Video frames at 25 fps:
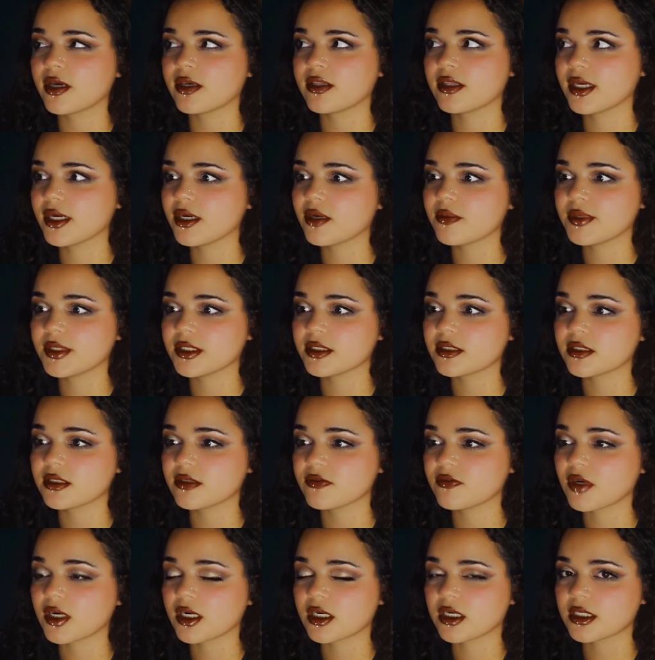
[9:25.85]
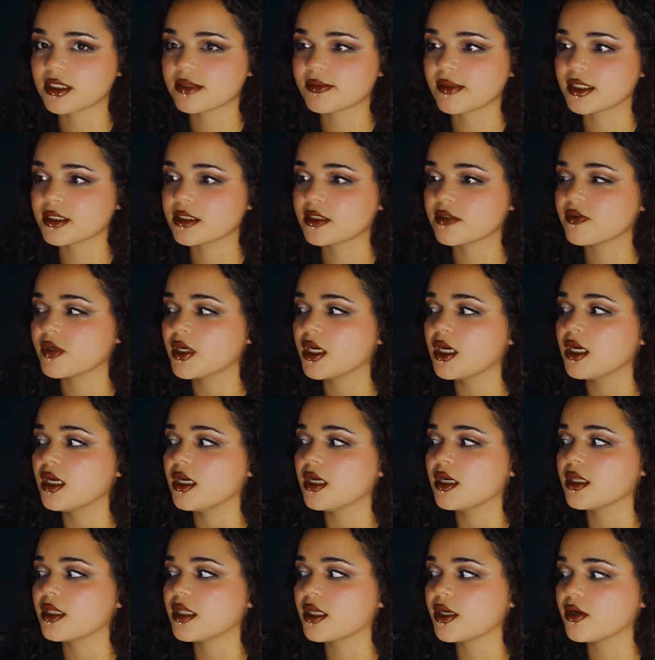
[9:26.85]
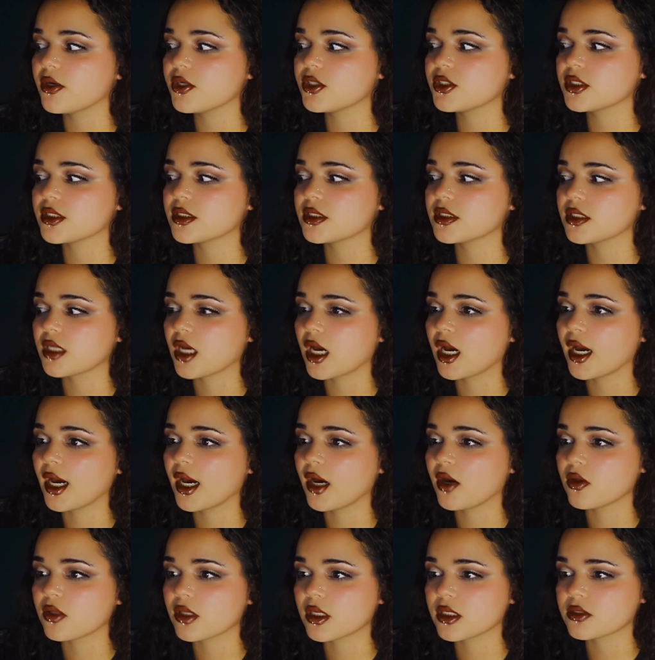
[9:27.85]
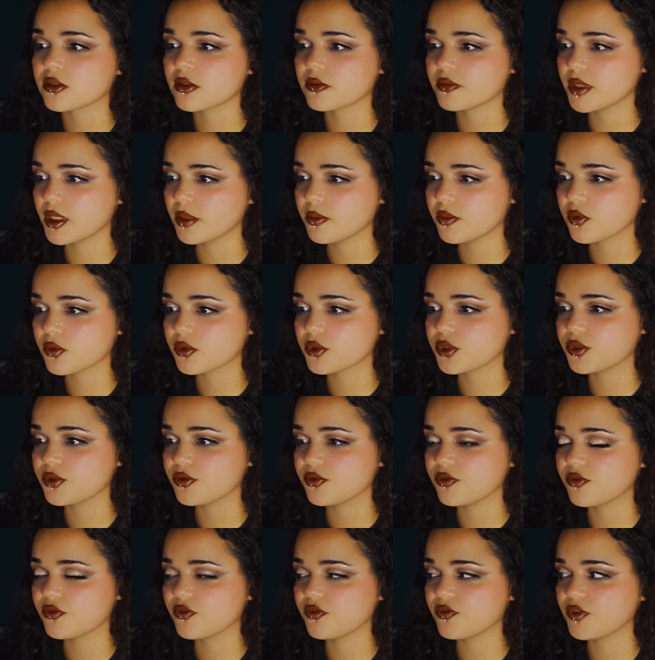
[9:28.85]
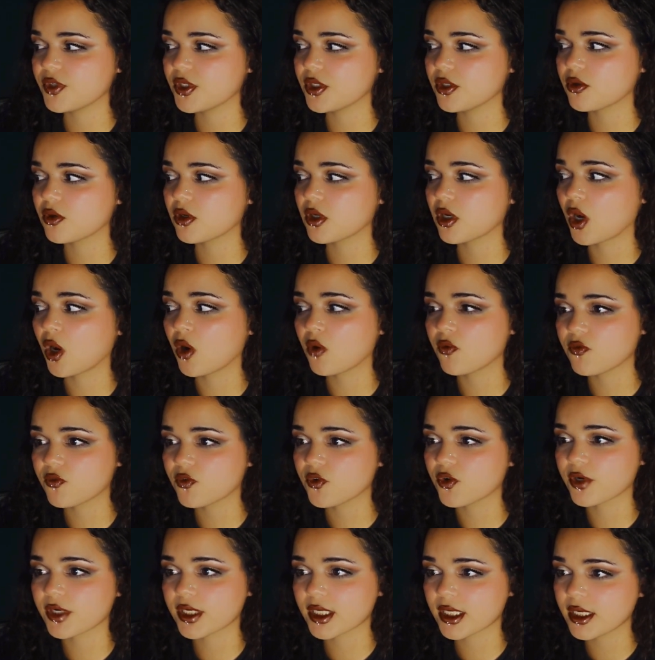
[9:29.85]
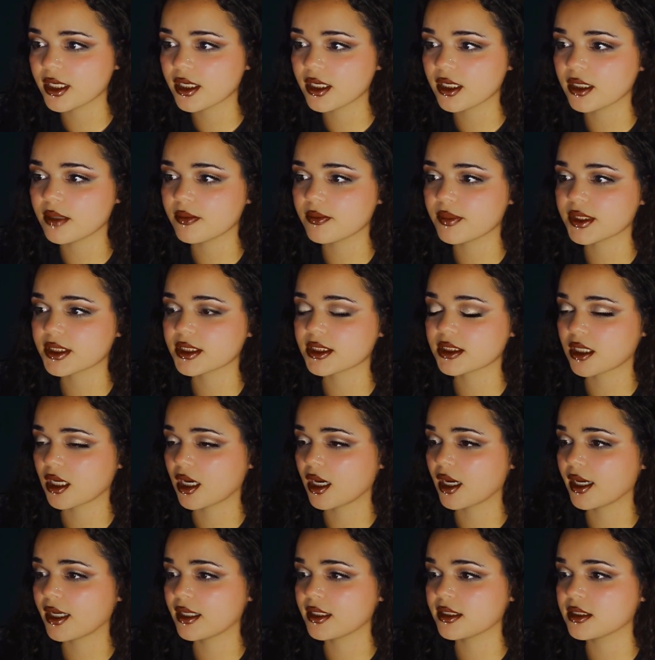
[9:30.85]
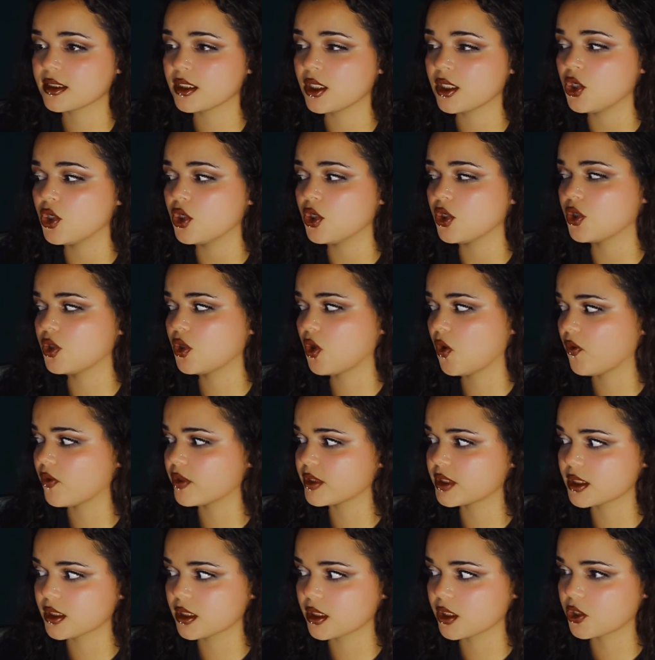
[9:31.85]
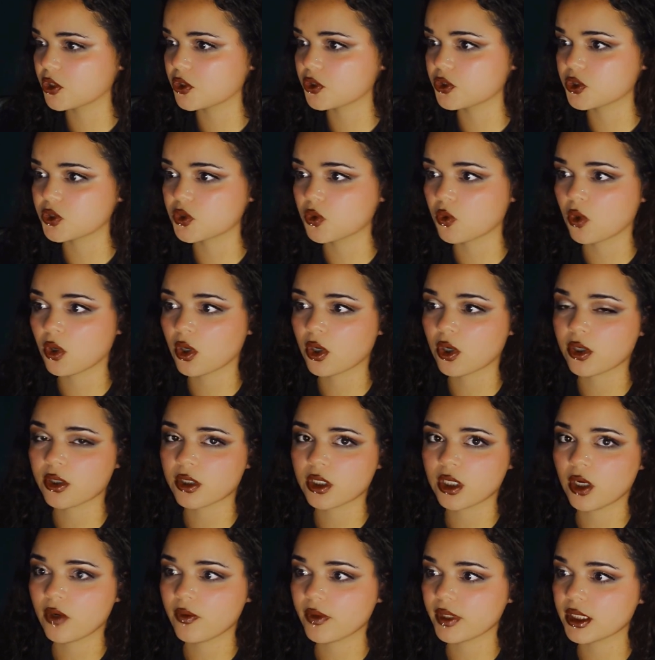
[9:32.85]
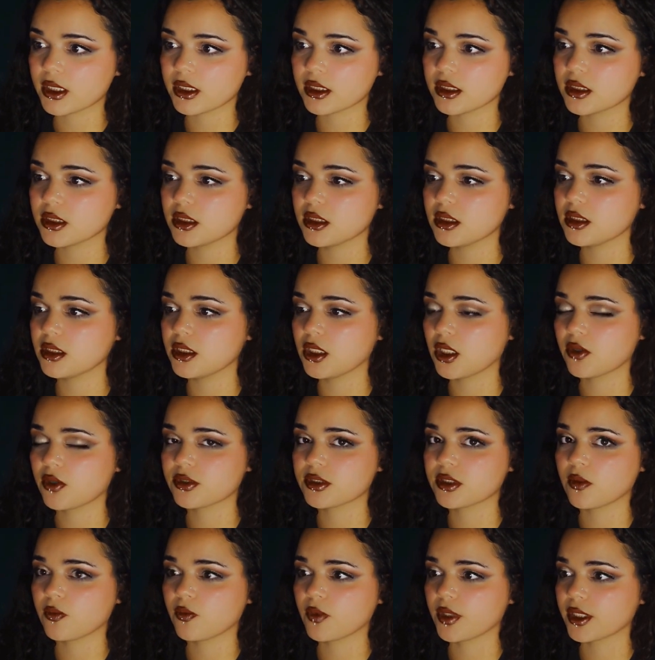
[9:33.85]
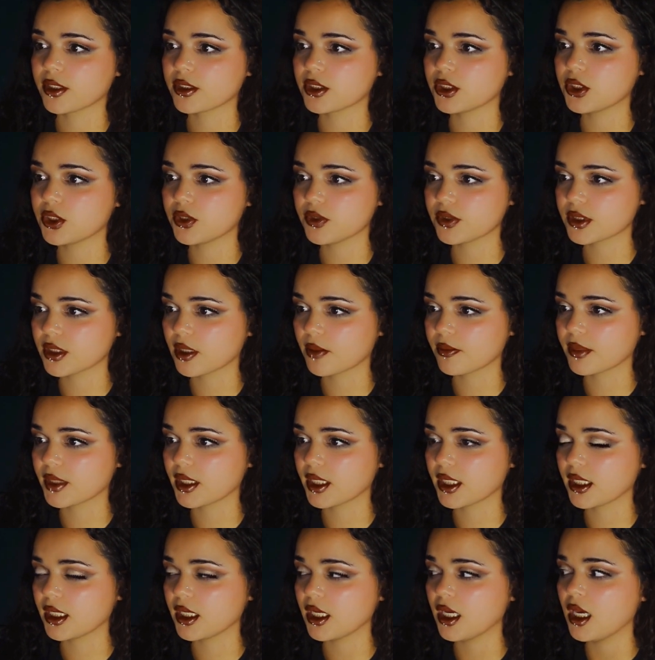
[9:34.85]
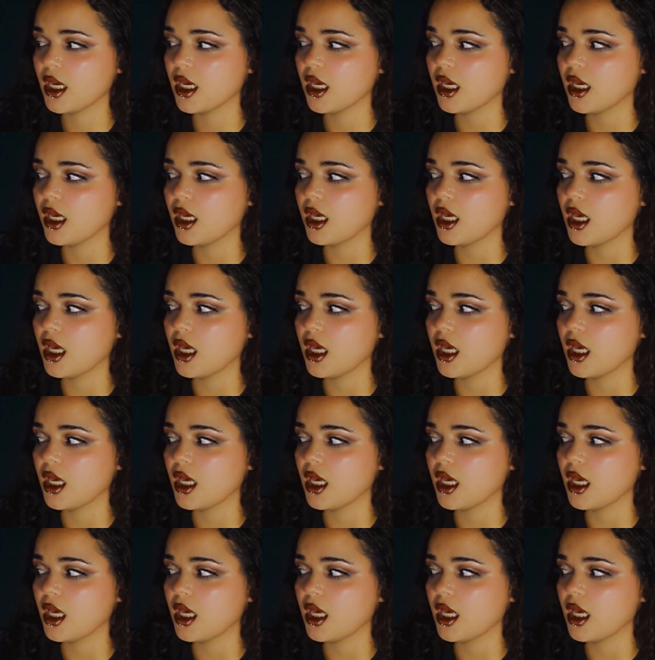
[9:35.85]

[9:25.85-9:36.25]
Like therapy's fucking expensive. There are just not outlets for people to feel comfort in besides going to the liquor store or going, you know, somewhere to do something.